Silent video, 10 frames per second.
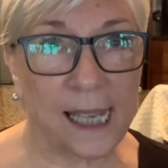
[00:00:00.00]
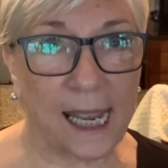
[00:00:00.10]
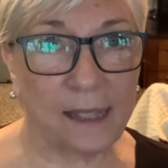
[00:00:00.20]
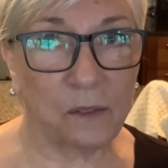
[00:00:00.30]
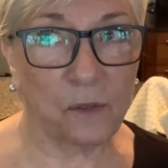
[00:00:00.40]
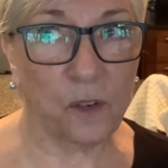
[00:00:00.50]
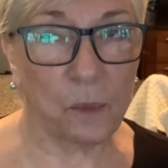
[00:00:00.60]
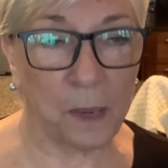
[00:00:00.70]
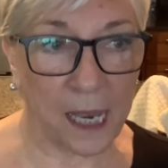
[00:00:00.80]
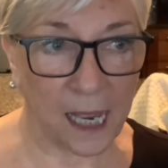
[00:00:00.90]
And for
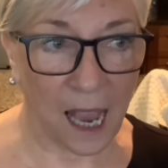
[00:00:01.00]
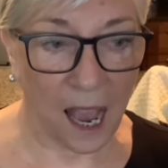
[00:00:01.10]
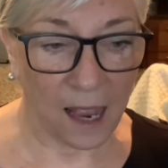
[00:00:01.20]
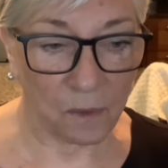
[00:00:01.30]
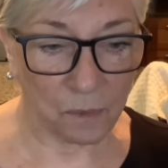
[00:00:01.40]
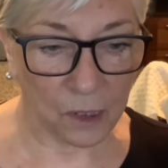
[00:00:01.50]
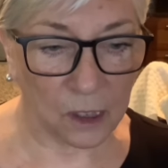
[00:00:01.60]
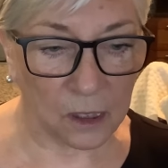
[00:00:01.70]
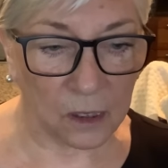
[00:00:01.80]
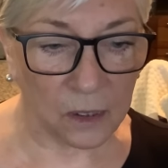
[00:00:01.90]
me, I,
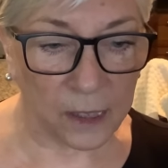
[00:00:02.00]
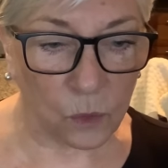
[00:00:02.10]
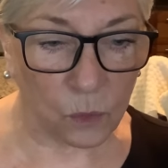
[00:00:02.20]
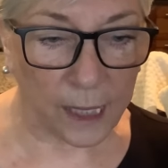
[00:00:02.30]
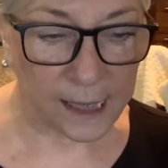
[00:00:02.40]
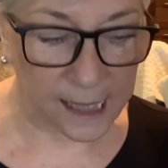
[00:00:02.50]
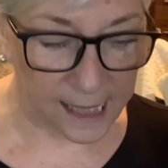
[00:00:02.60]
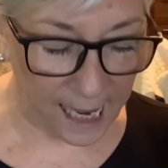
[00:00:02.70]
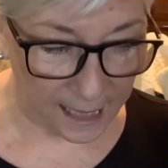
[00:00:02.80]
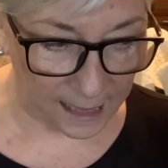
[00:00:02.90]
oh, I don't like to
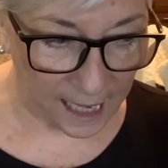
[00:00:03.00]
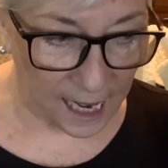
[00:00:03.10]
say it.